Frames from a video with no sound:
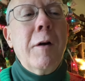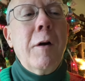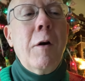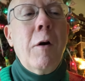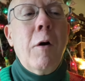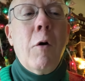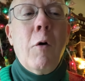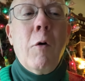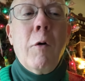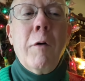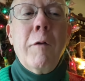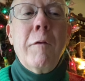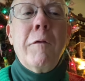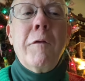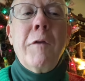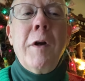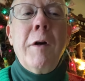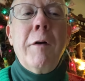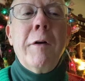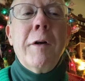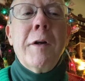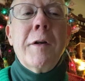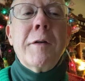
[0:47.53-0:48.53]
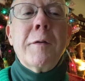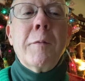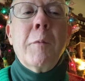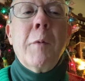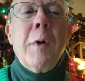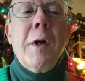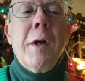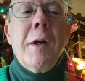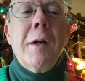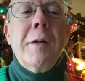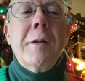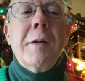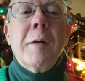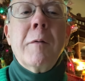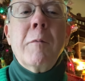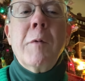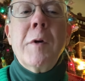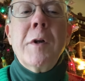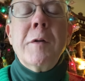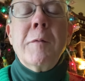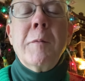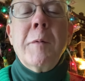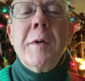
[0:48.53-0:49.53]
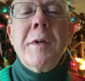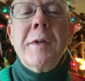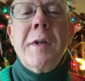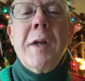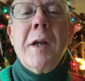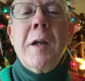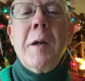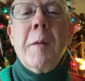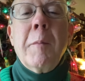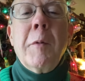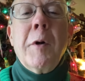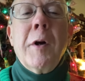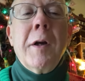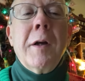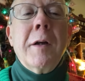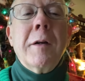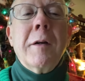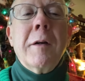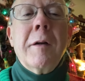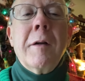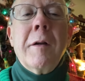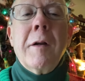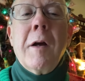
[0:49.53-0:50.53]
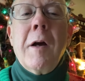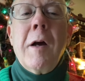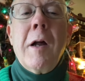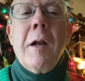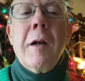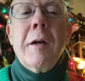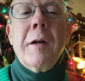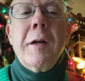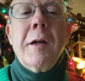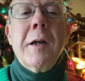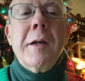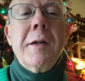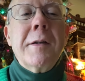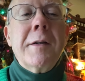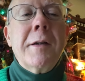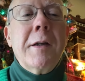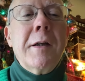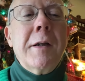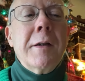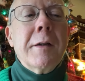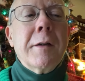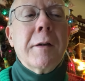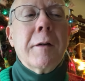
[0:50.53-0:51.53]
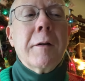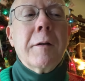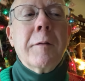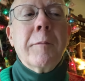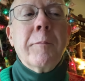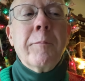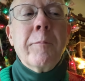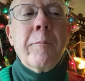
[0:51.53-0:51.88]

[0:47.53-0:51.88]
or of various ways in which we celebrate the holiday season.